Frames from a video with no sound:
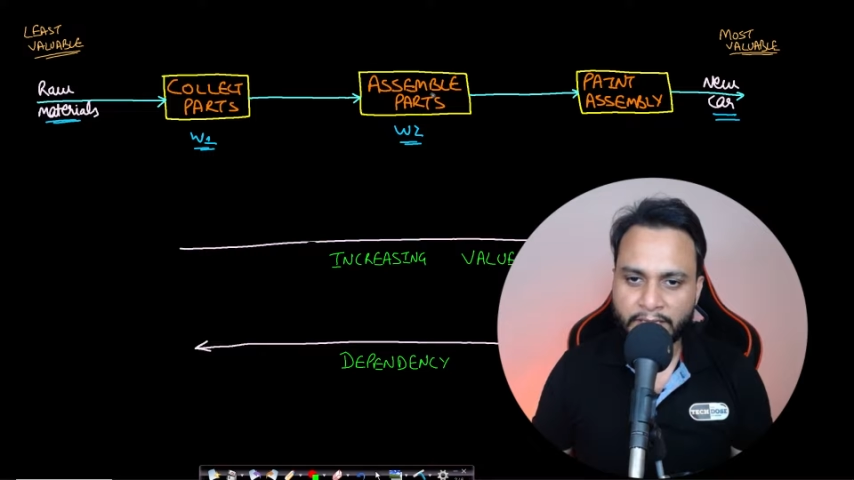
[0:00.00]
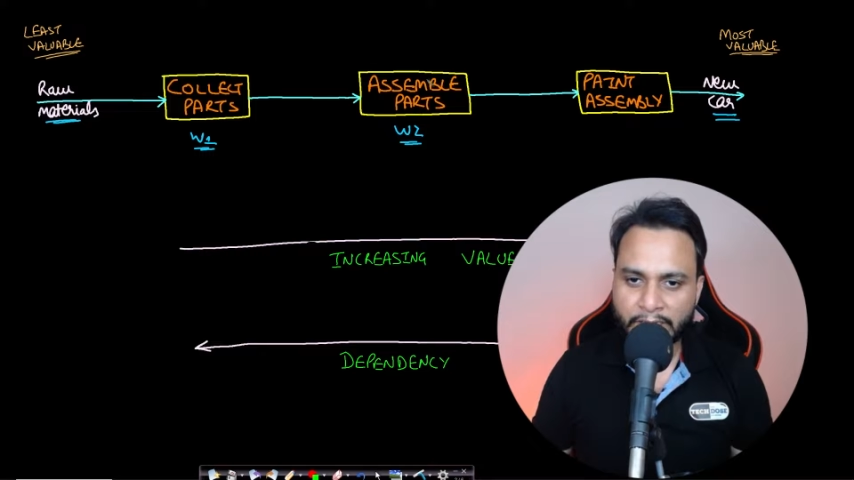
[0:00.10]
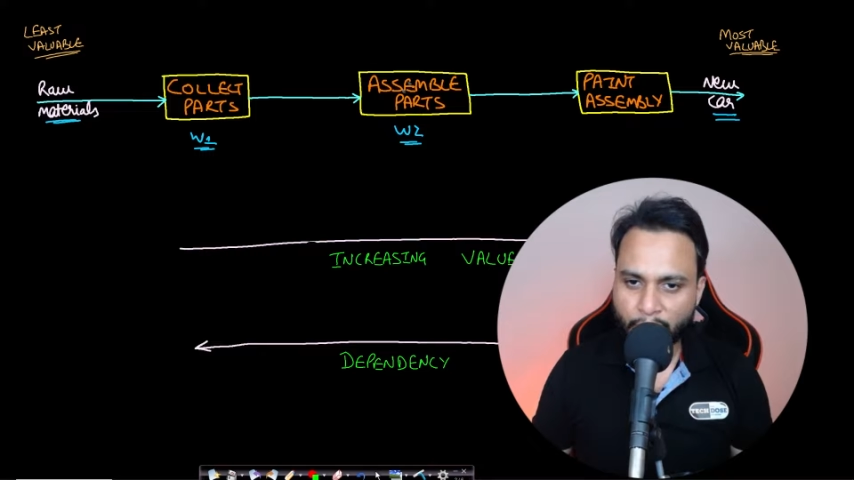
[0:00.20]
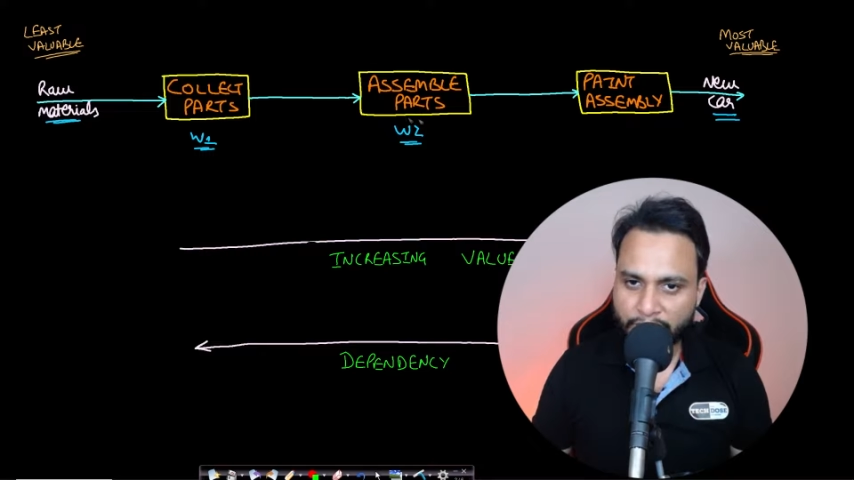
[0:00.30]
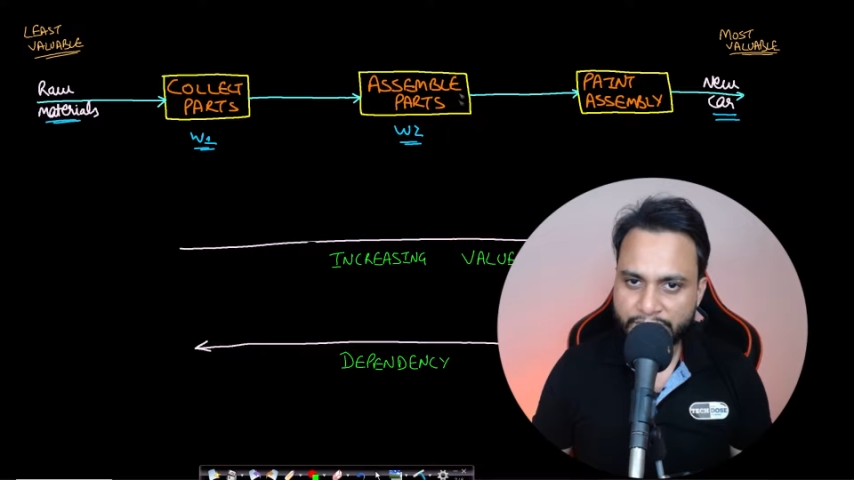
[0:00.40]

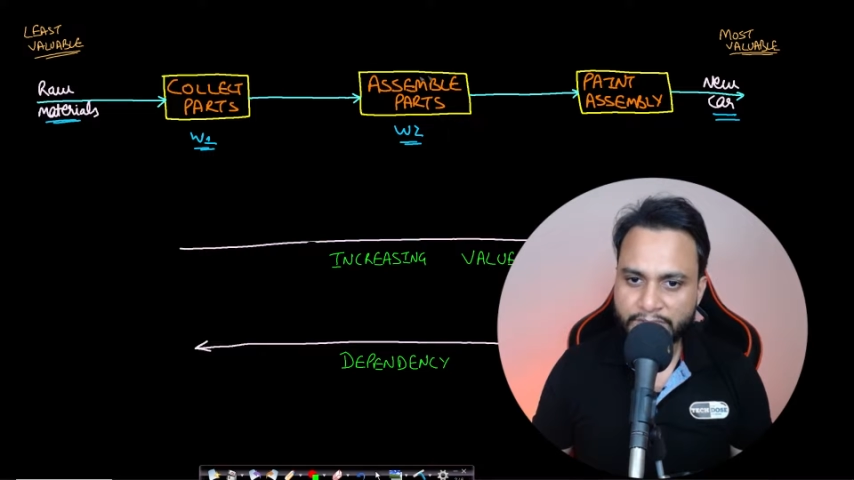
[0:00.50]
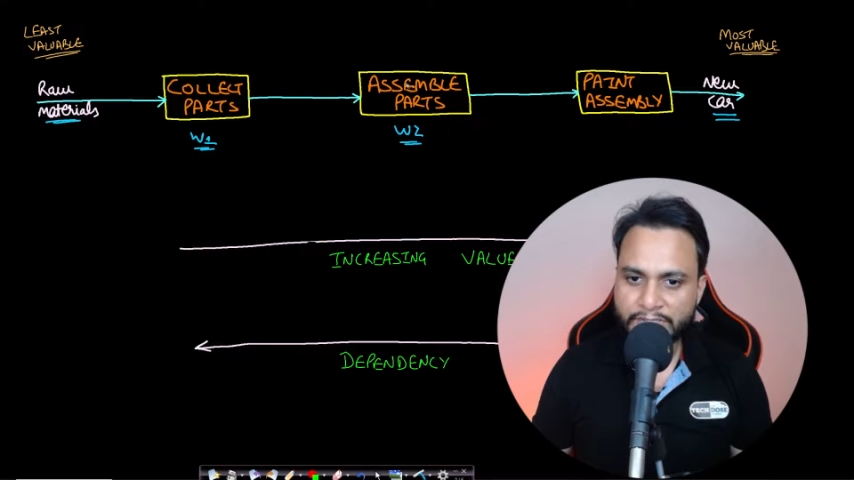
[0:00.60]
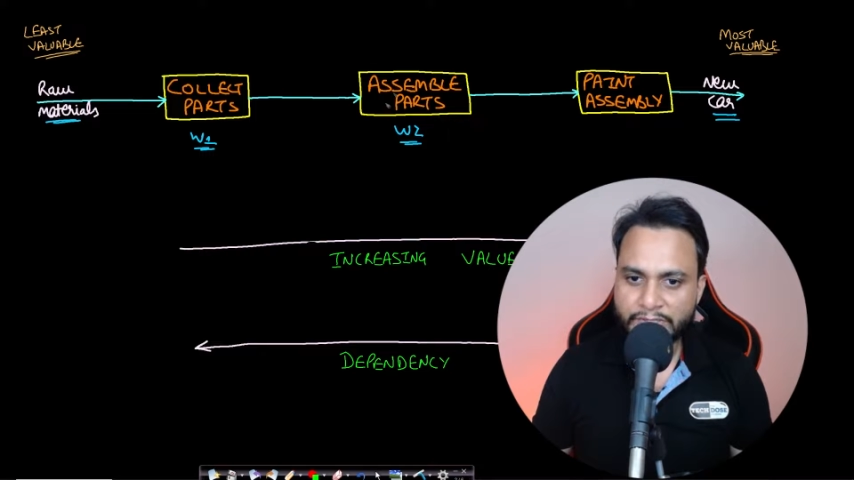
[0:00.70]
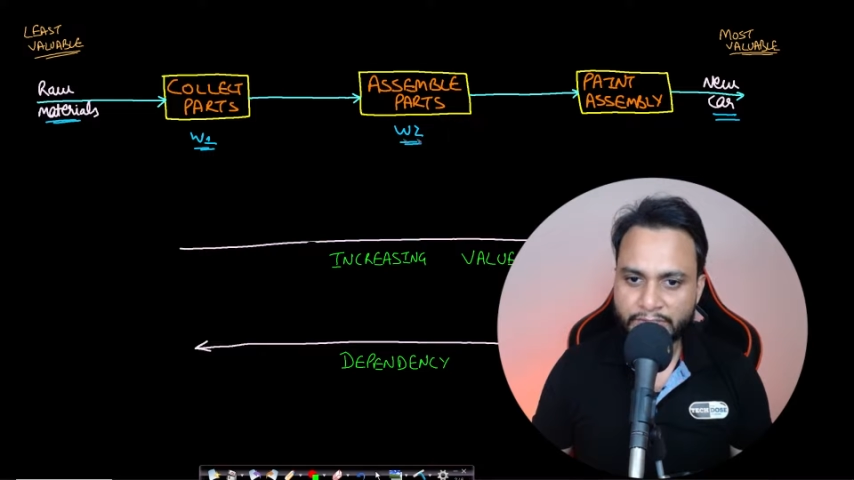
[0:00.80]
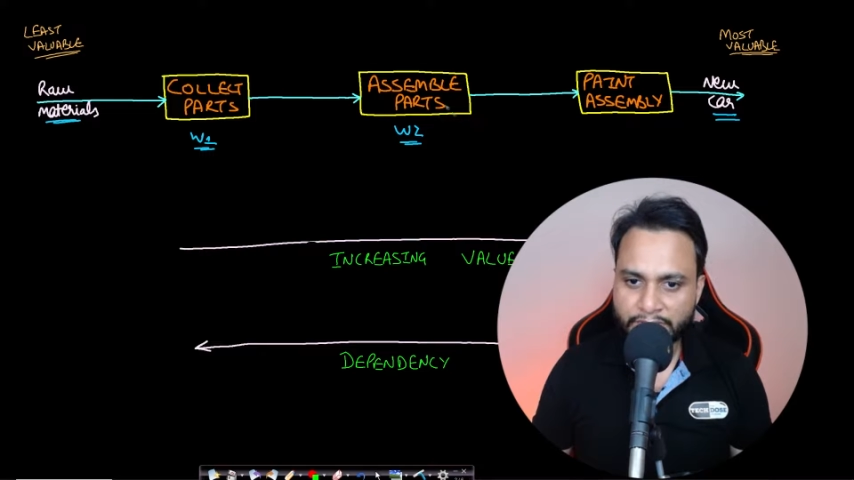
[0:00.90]
and once the
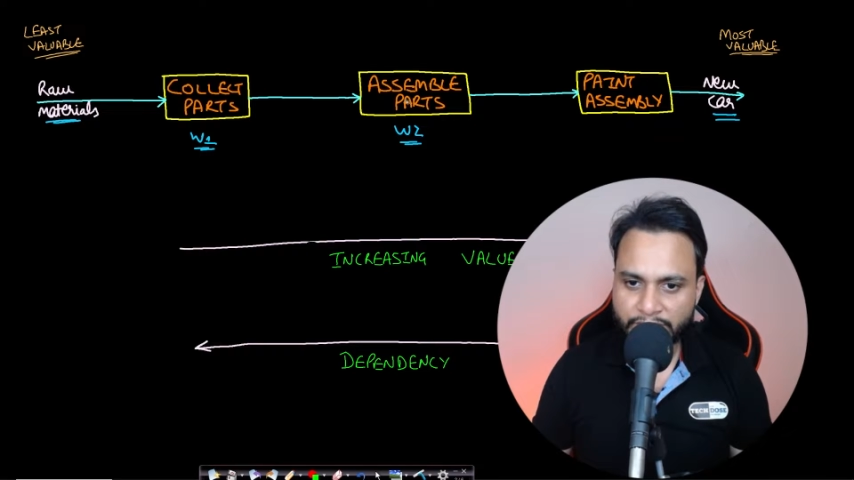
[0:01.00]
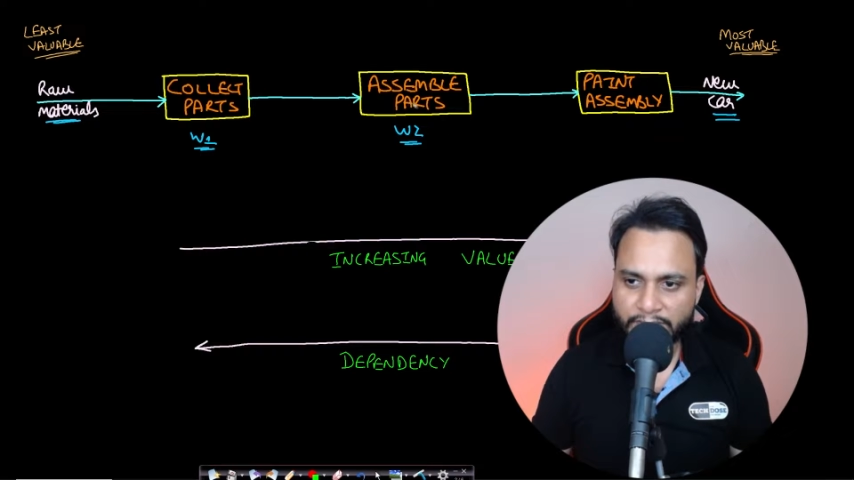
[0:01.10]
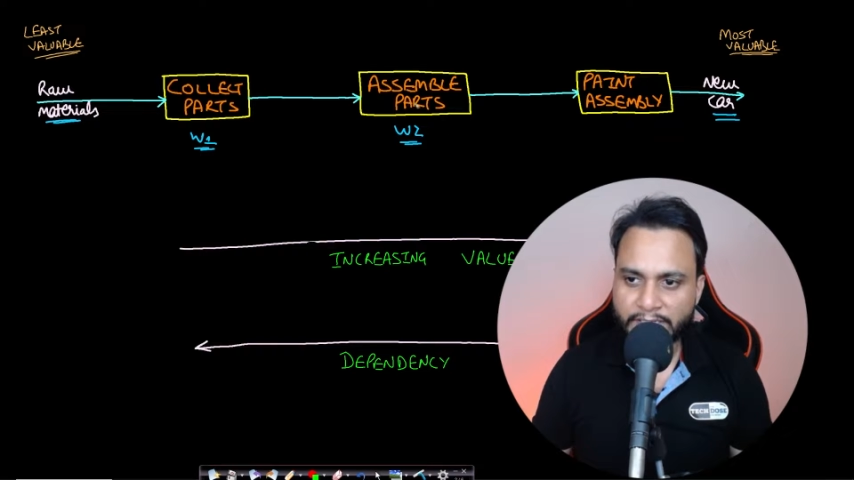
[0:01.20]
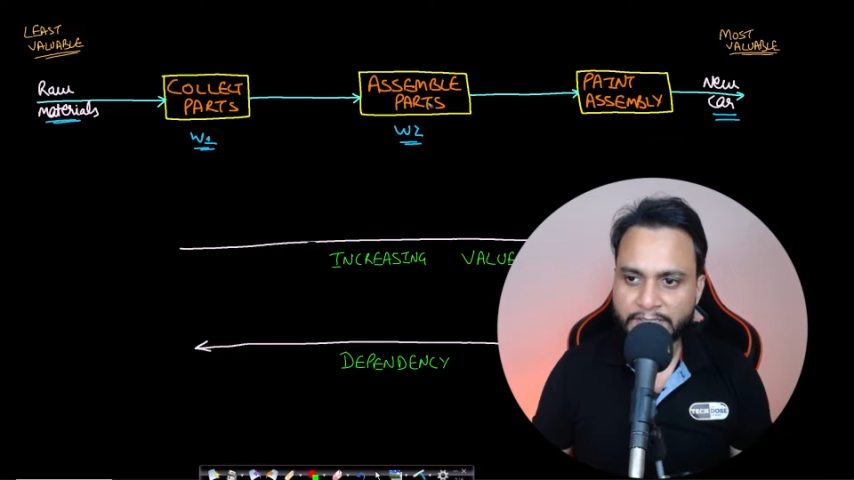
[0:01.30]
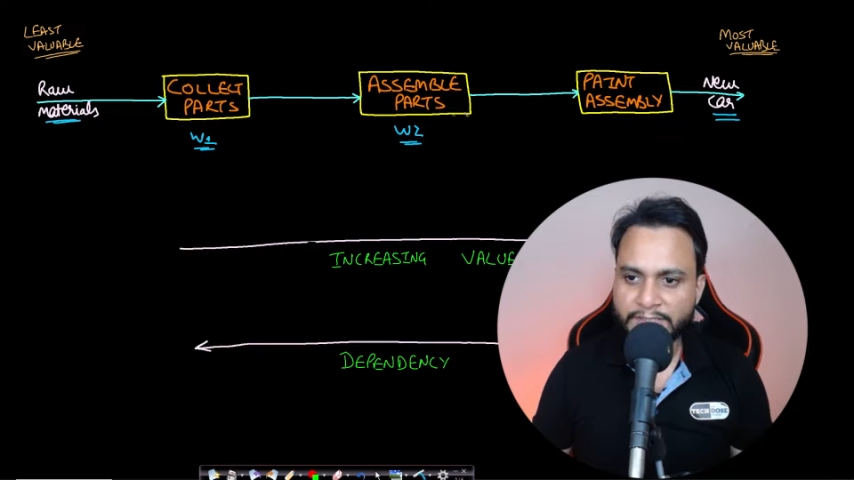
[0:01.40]
structure
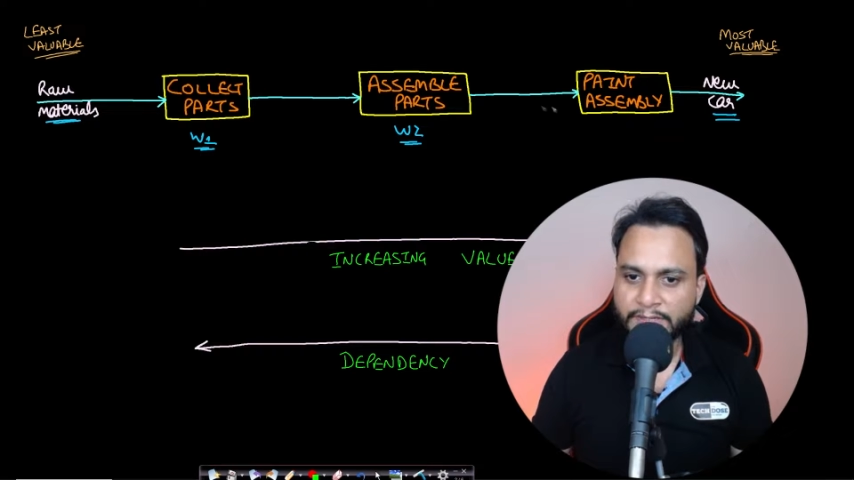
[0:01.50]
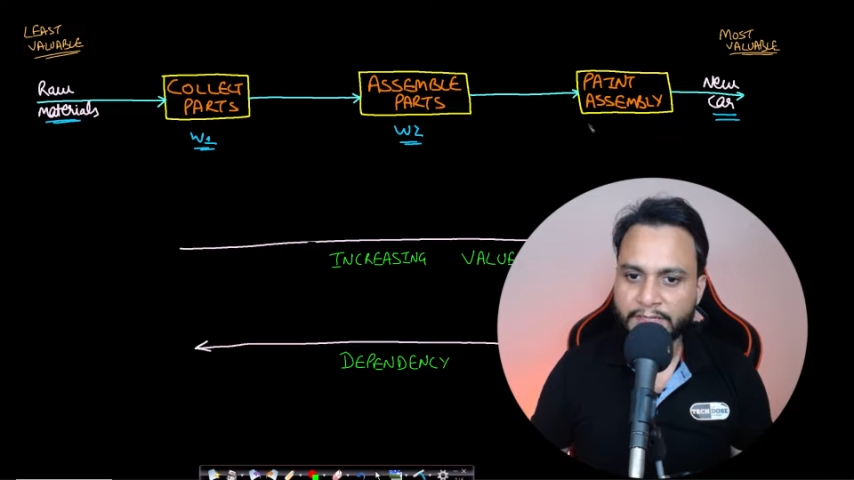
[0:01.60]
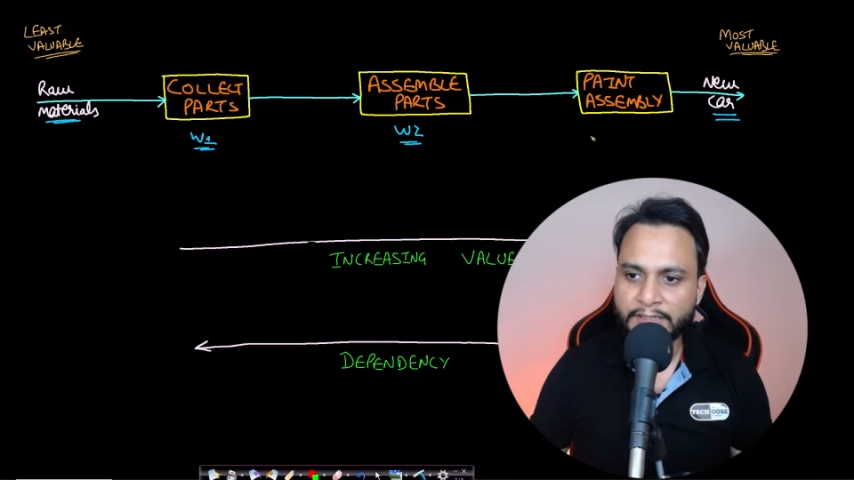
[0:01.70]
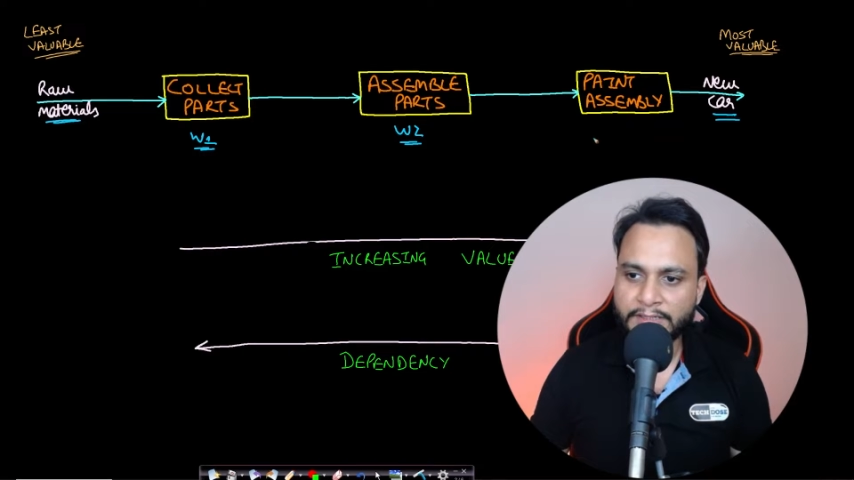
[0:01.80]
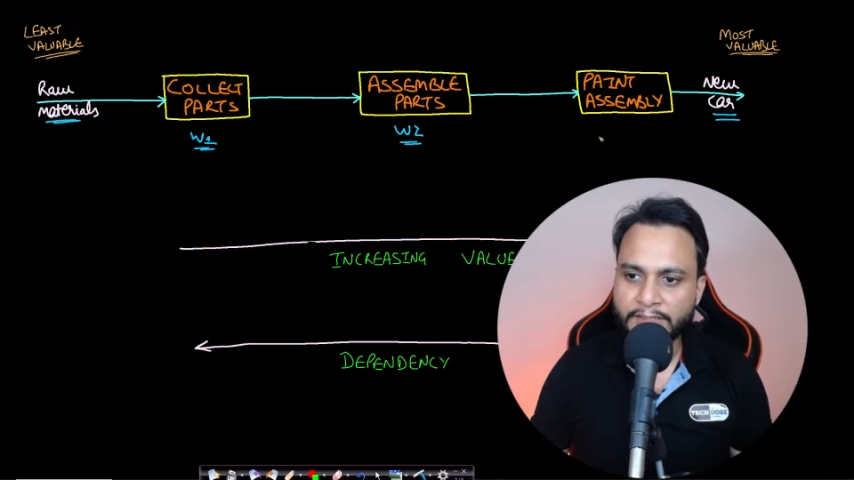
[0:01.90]
gets
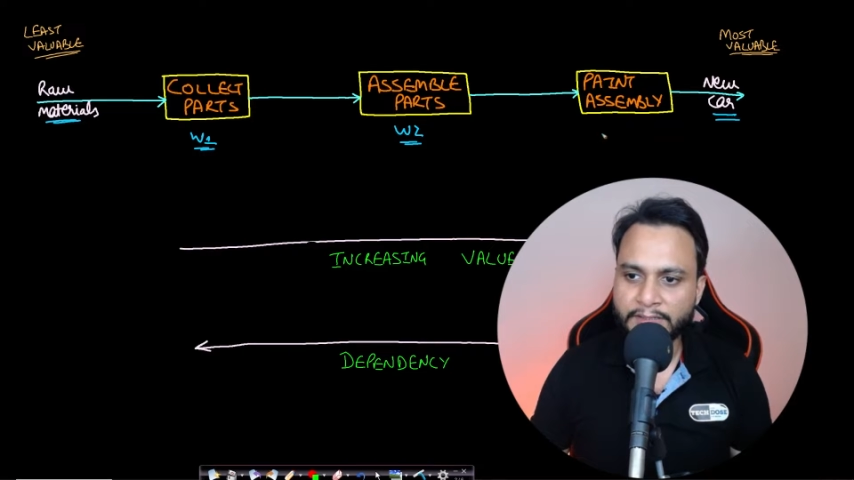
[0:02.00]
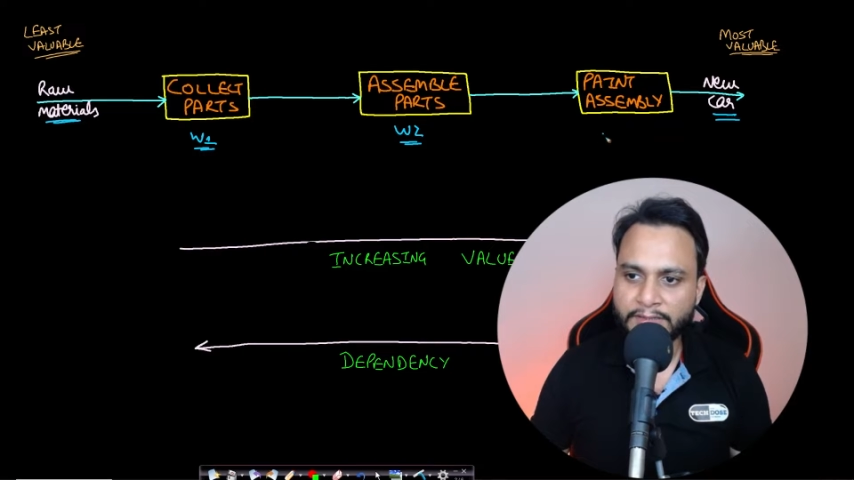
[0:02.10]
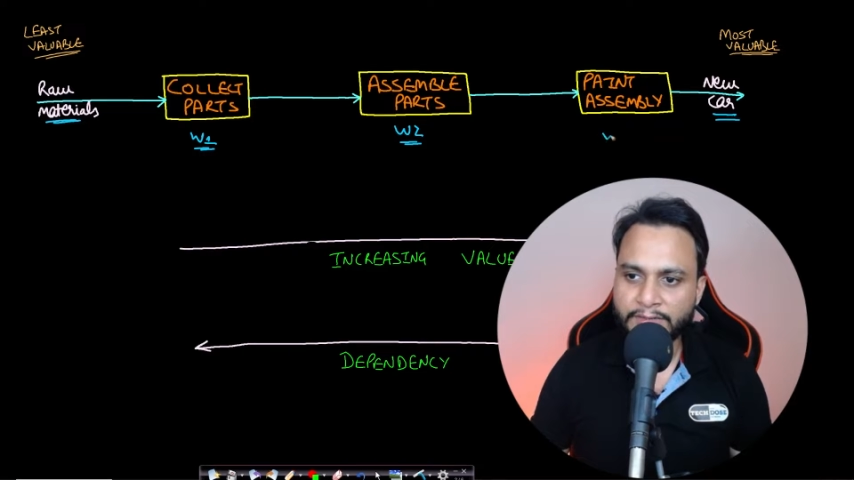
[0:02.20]
created,